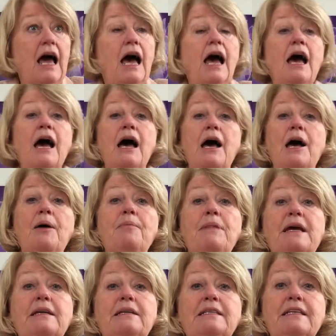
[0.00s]
Um,
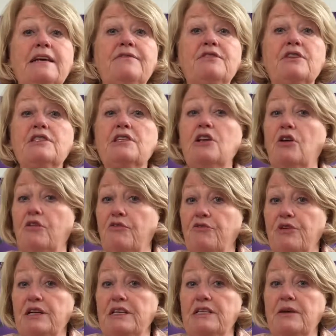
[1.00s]
it gives us a lot of
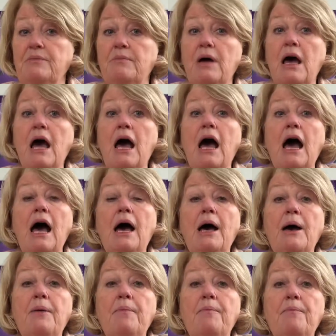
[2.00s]
freedom,
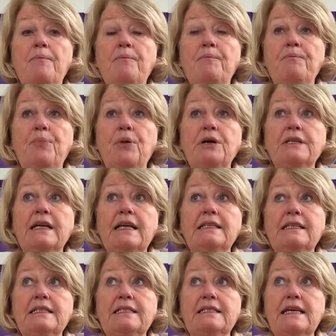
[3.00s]
um, but
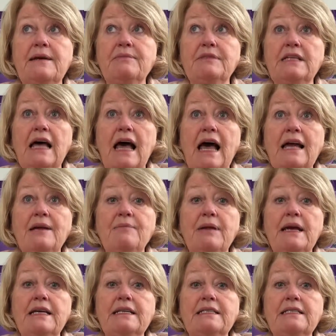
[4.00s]
at the same time,
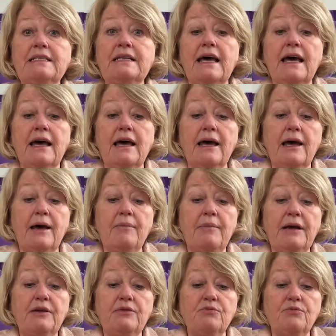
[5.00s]
it's um,
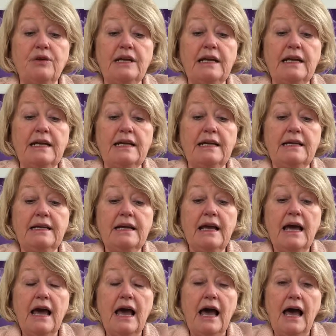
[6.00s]
it really
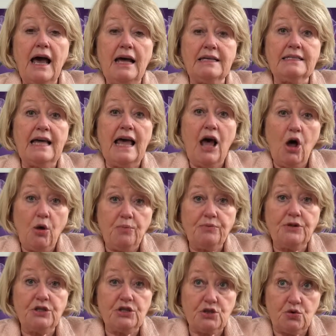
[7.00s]
has
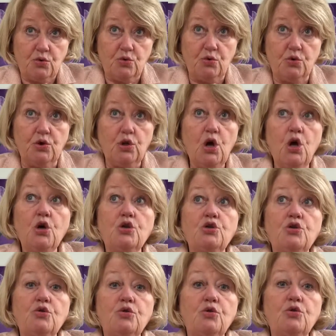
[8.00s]
helped the school
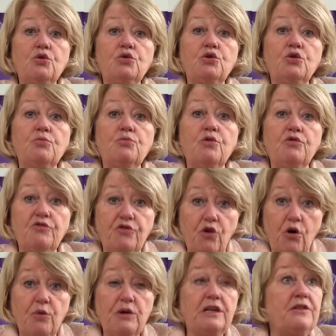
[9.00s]
to, to move
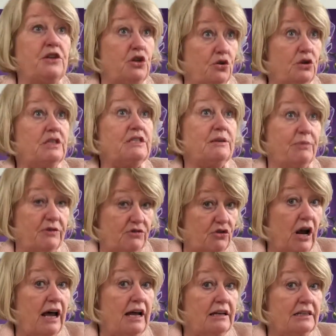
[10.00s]
forward in the units that we've
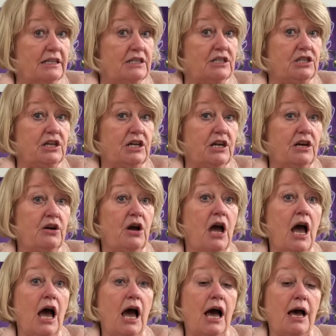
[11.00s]
trialled this year
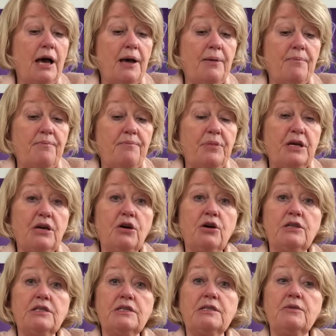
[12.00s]
um,
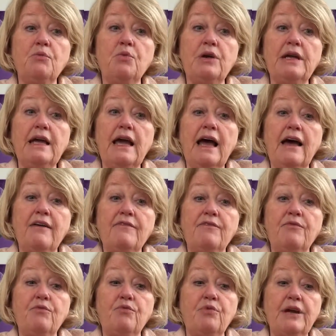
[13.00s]
because we have
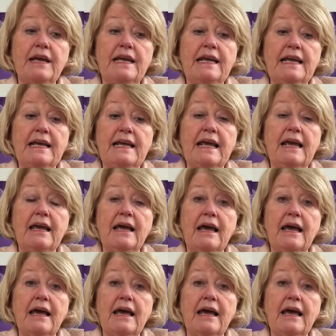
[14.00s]
really